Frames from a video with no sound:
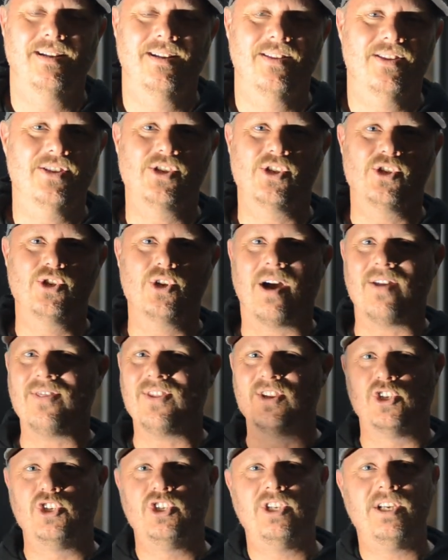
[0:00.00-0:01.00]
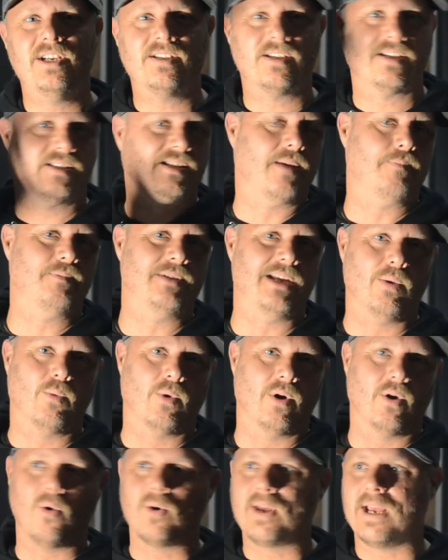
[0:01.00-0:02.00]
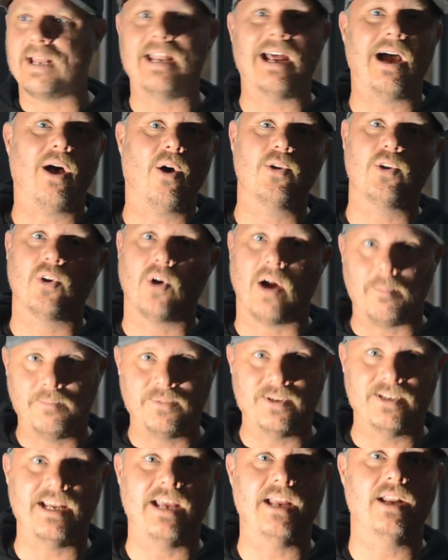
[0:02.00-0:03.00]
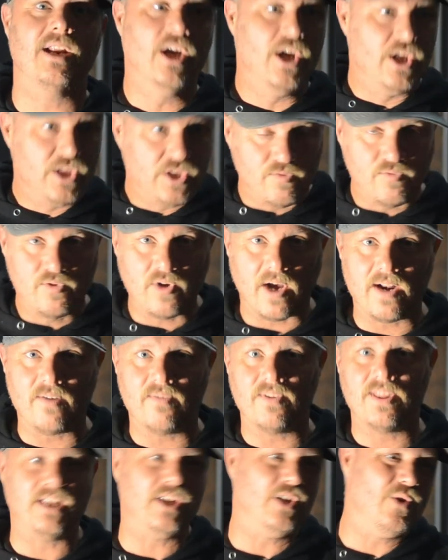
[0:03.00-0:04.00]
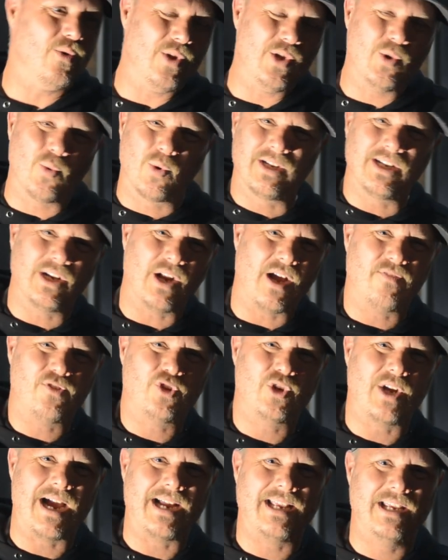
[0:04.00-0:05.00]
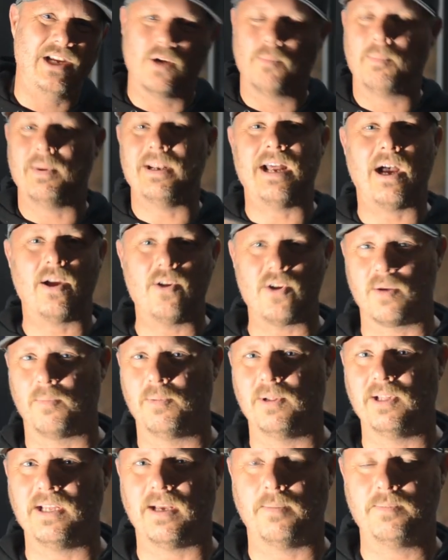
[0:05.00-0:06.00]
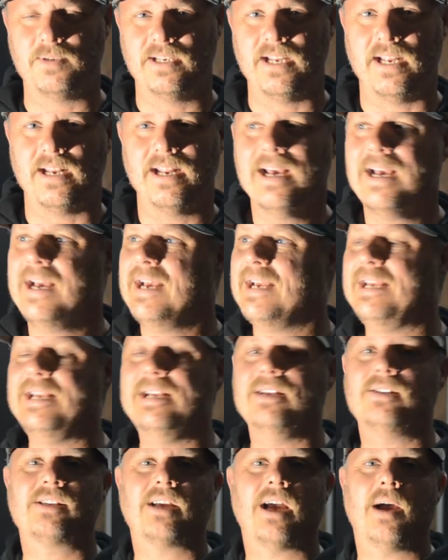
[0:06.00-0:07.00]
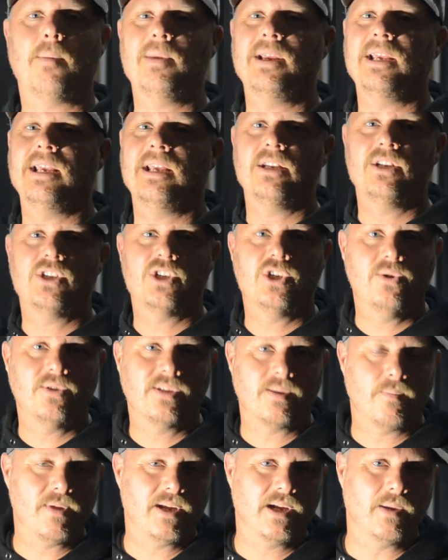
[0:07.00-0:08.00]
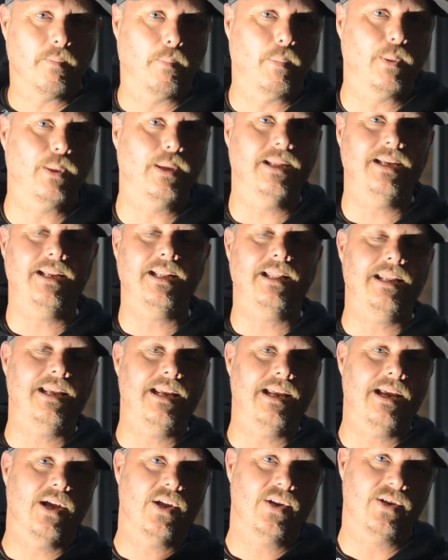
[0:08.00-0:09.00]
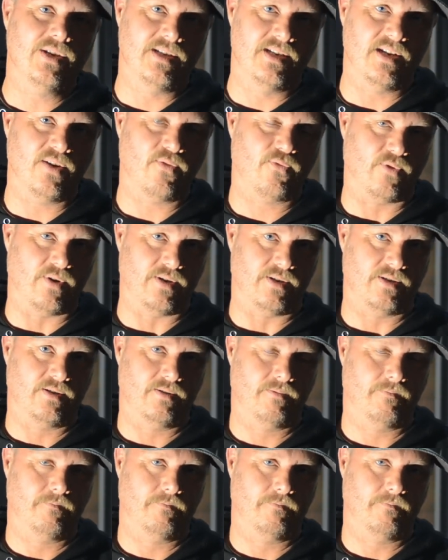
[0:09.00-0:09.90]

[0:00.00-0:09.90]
This is not the Jesus update where, okay, now you're up to date, you've got everything, you, you were a little off track here, but now you're completely up to date. He's coming in to do something completely different.